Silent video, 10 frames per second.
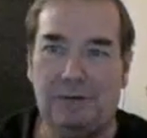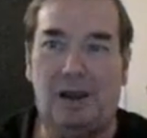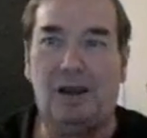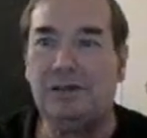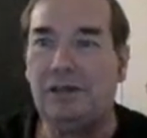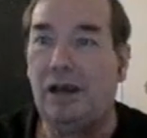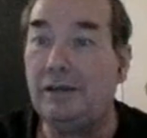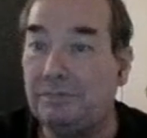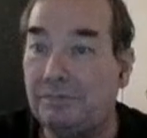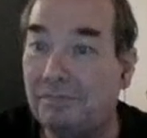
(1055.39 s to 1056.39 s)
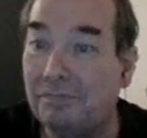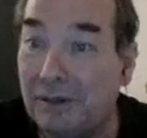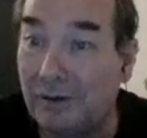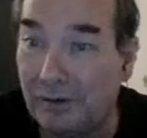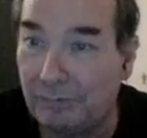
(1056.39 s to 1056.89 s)
I when
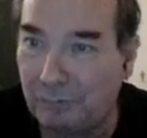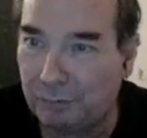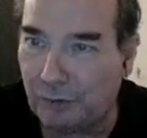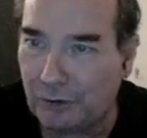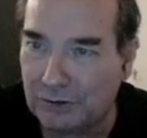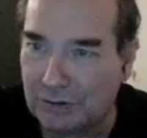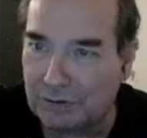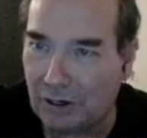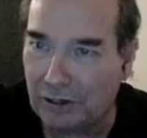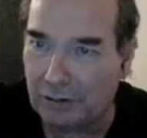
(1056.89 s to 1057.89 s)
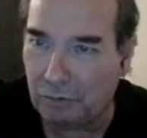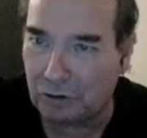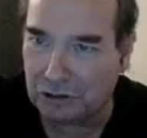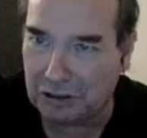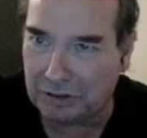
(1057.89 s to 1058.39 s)
I first started
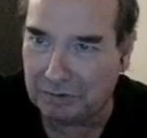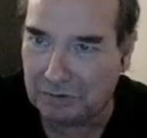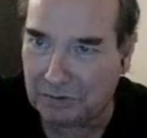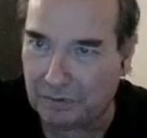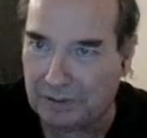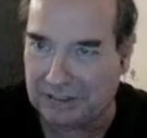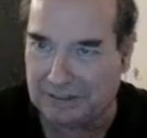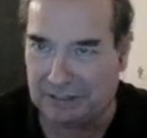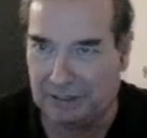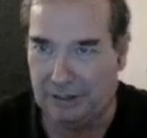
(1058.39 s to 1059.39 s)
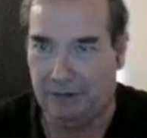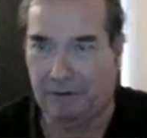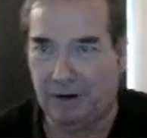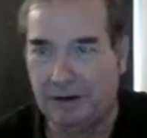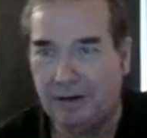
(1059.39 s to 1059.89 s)
watching sort of this
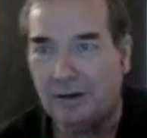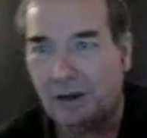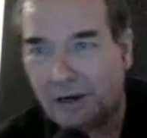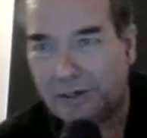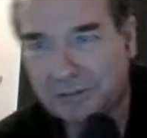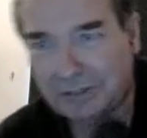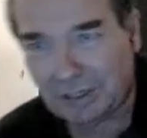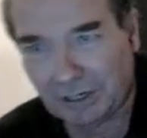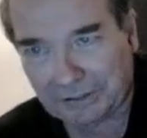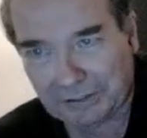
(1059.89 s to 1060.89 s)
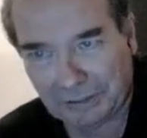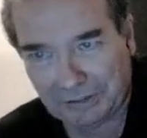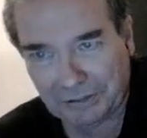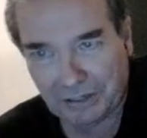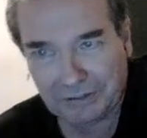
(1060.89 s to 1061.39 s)
era, I used to like the
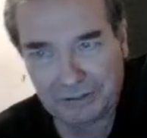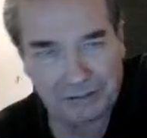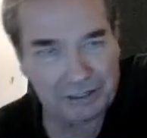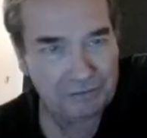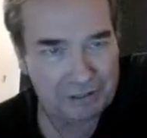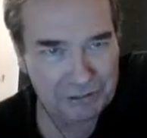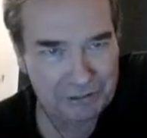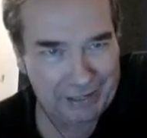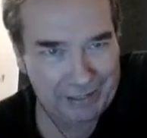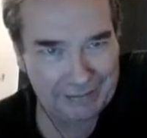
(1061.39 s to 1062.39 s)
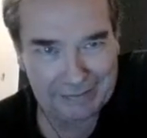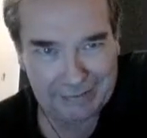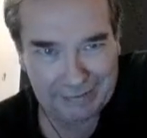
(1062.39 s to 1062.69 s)
Generation X,